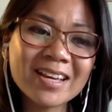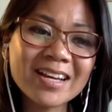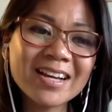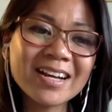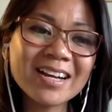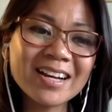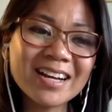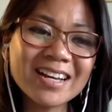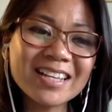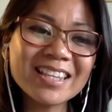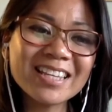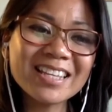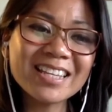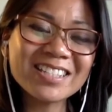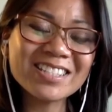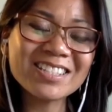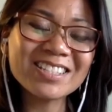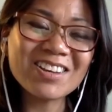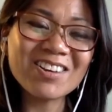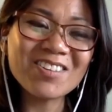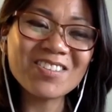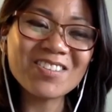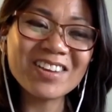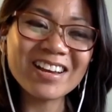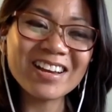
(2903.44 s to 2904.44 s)
I think
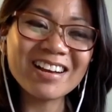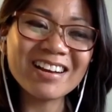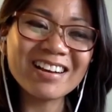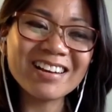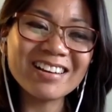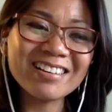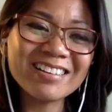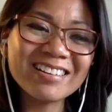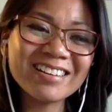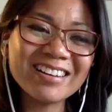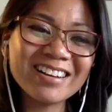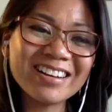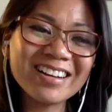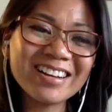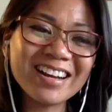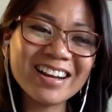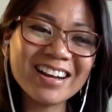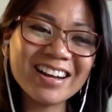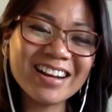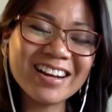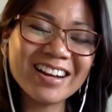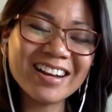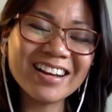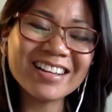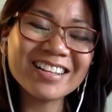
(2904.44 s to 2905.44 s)
so. Yeah,
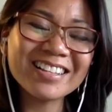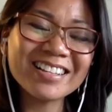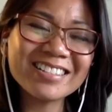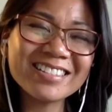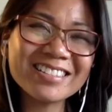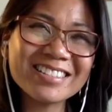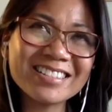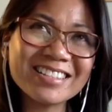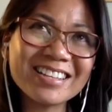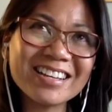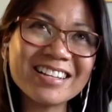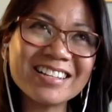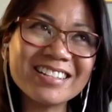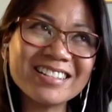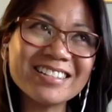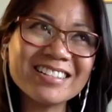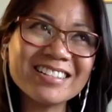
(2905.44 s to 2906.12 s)
I can see that.